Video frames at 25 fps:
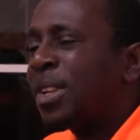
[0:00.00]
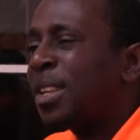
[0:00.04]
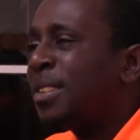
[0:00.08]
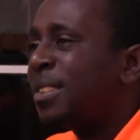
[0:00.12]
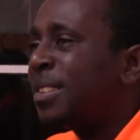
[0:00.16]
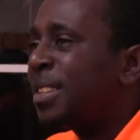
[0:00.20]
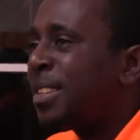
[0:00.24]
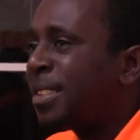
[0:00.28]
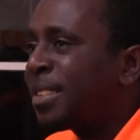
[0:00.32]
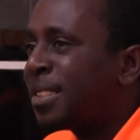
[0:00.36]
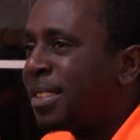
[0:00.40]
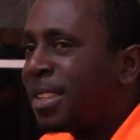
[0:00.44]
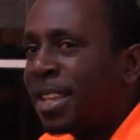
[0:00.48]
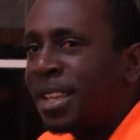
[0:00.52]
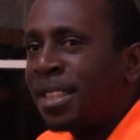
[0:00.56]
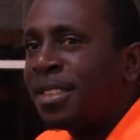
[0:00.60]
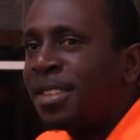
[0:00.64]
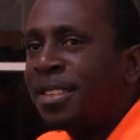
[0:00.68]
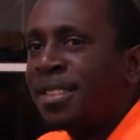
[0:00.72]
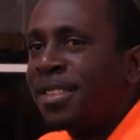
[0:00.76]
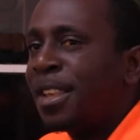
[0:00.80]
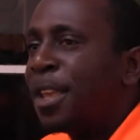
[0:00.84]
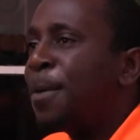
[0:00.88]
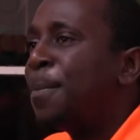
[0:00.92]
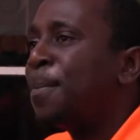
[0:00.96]
price
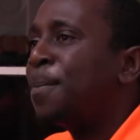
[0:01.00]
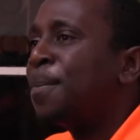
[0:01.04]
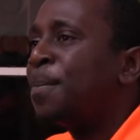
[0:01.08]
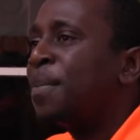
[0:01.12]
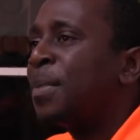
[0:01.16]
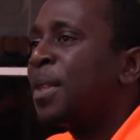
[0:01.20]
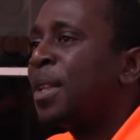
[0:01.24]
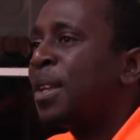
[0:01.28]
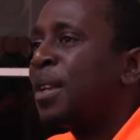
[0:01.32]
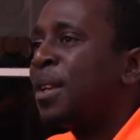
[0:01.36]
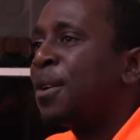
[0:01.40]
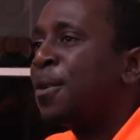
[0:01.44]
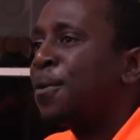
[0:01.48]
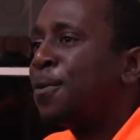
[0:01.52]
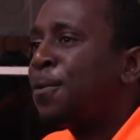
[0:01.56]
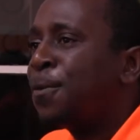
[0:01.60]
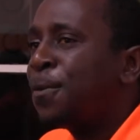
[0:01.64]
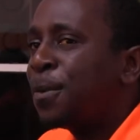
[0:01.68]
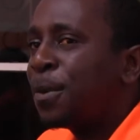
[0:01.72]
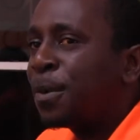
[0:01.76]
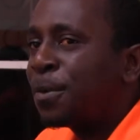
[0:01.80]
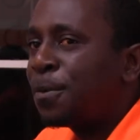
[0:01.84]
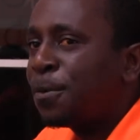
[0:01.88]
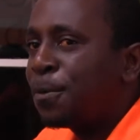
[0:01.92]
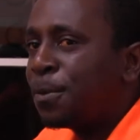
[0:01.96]
directive from their
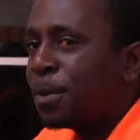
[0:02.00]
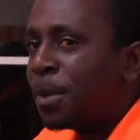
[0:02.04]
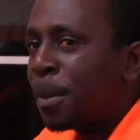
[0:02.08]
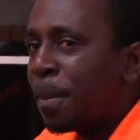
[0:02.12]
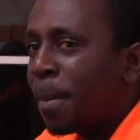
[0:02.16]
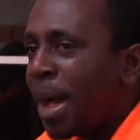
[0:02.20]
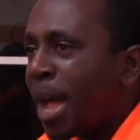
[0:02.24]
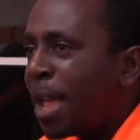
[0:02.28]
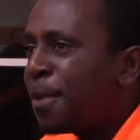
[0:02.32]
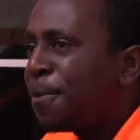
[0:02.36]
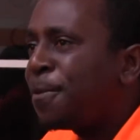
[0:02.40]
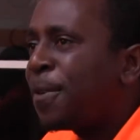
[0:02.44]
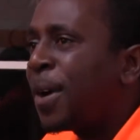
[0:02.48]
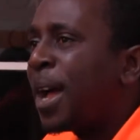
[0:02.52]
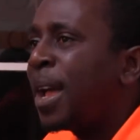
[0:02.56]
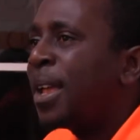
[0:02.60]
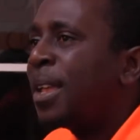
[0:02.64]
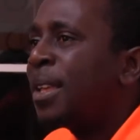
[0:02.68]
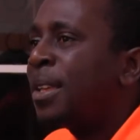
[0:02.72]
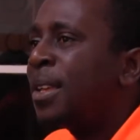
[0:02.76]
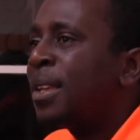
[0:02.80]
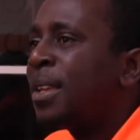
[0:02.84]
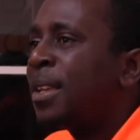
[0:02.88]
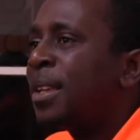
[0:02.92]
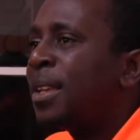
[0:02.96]
regulator.
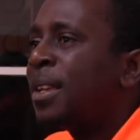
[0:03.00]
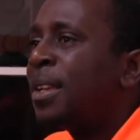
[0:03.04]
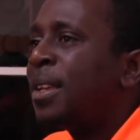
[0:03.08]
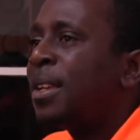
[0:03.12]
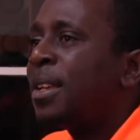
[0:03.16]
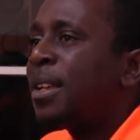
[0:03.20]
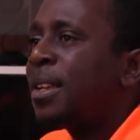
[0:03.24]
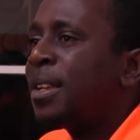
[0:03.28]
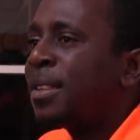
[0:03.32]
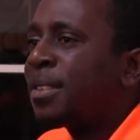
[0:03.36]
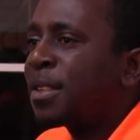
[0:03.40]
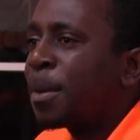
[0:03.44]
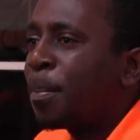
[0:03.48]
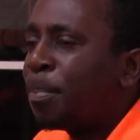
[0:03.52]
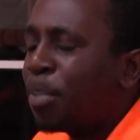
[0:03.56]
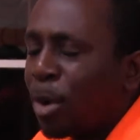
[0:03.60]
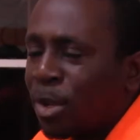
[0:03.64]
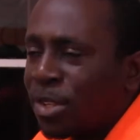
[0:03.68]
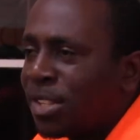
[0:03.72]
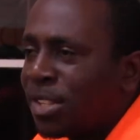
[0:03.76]
NATCOM. The Chief